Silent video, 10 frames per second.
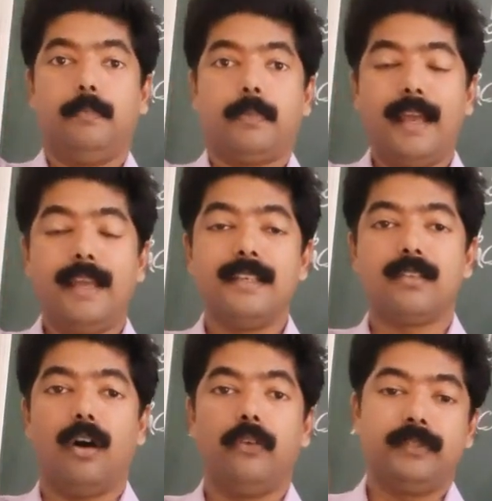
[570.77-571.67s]
price
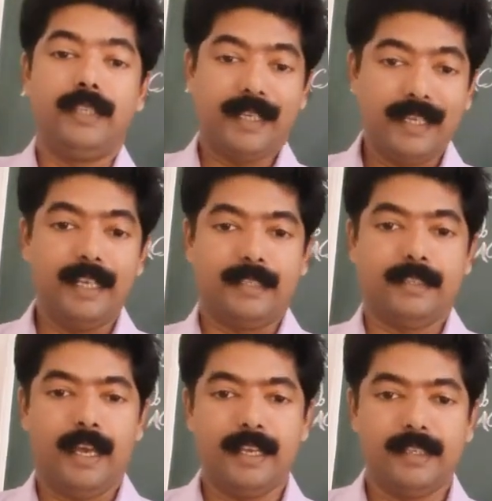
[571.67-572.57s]
of
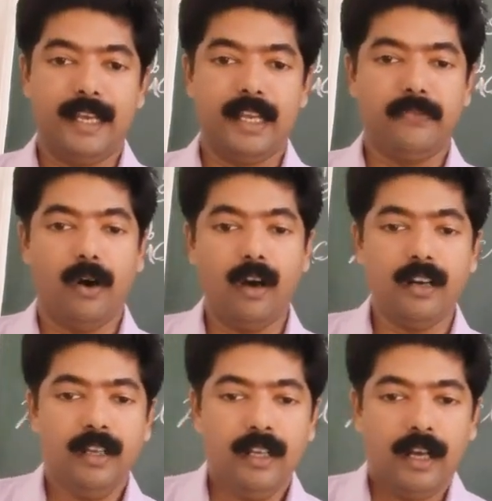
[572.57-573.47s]
necklace, and
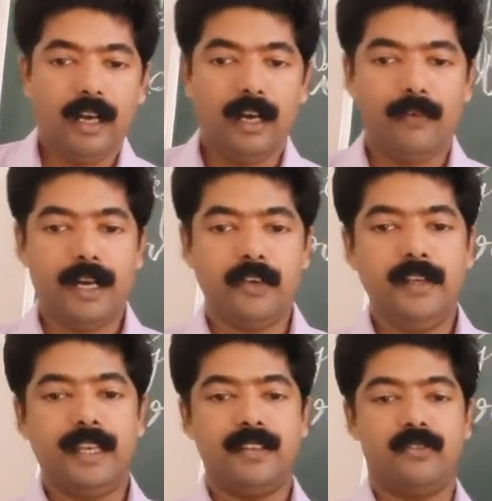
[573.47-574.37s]
therefore what
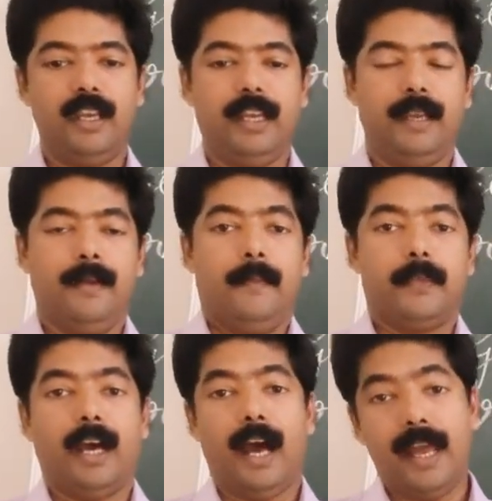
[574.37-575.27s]
we can say,
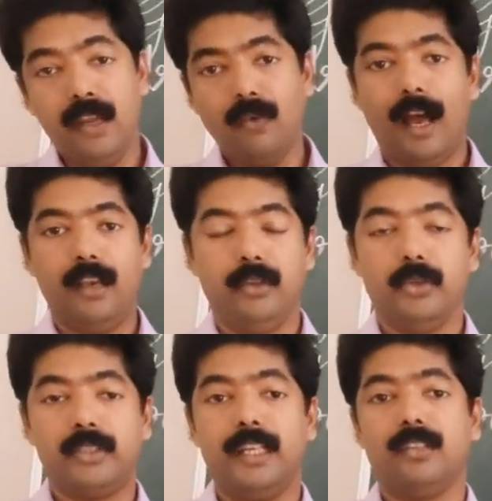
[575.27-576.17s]
the high value,
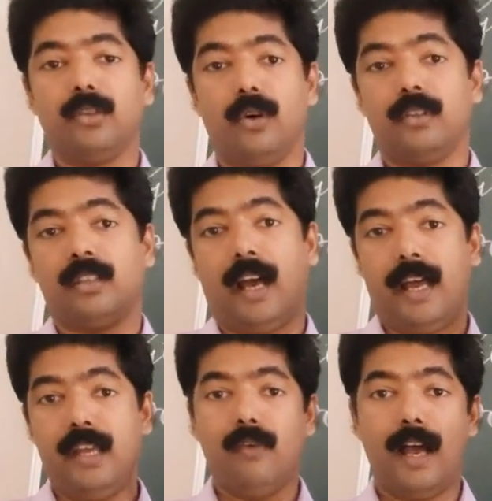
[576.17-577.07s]
using those
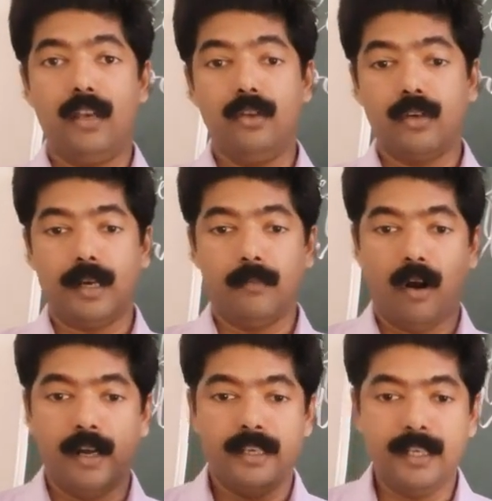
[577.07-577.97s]
high value
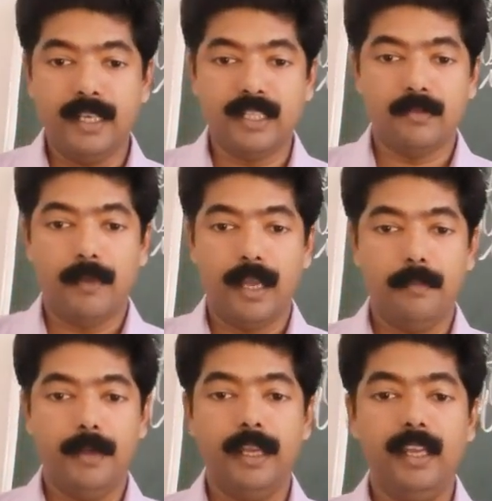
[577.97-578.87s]
commodities may
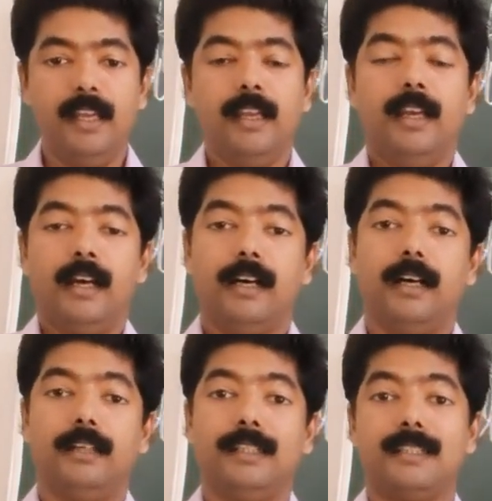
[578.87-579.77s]
be
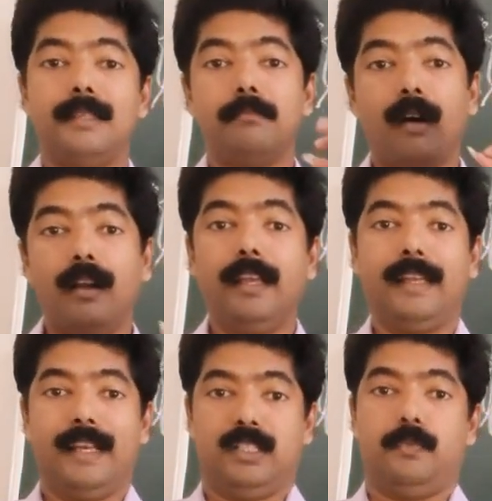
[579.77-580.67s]
the
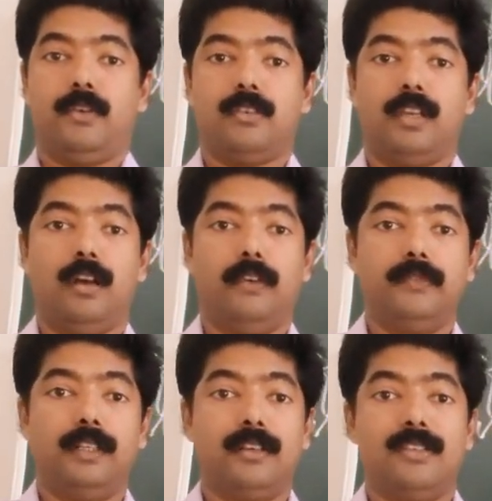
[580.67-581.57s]
symbolic expression of
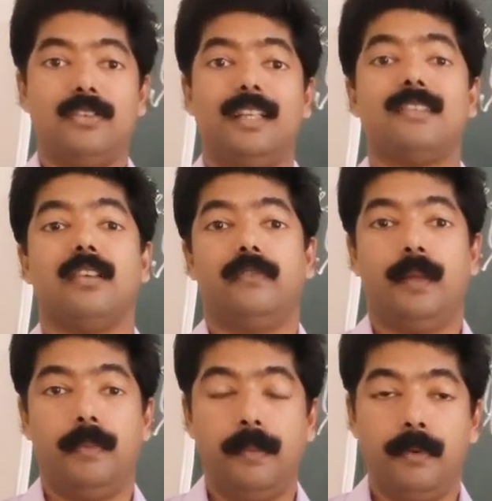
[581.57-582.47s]
the richness of the
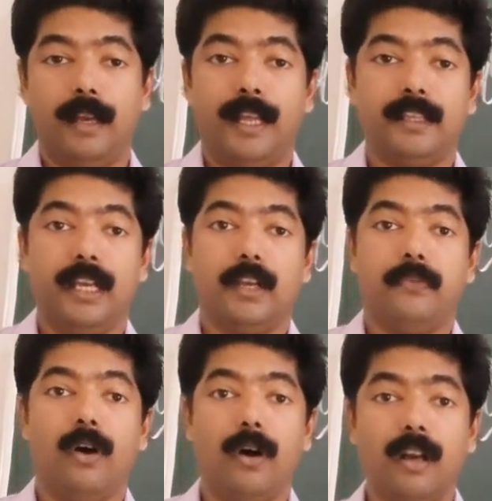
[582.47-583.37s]
people, and
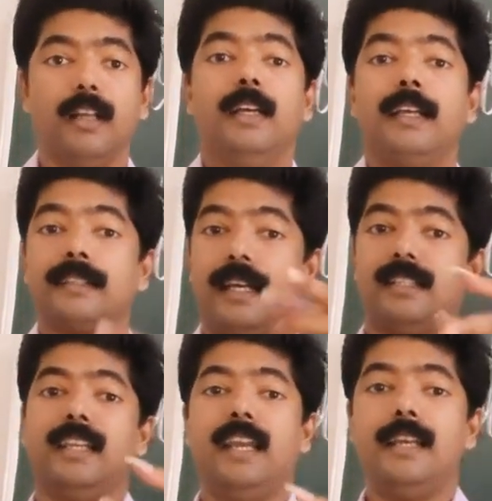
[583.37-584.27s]
therefore such
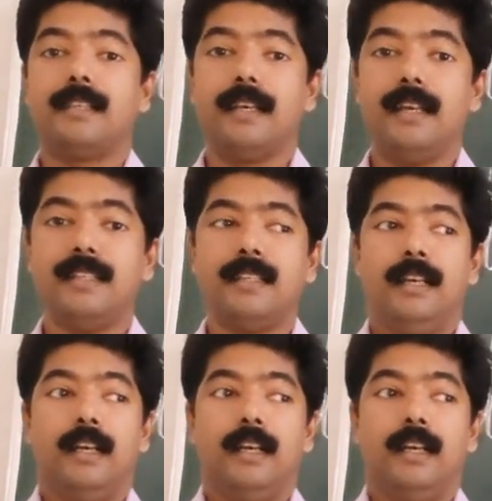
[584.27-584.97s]
cases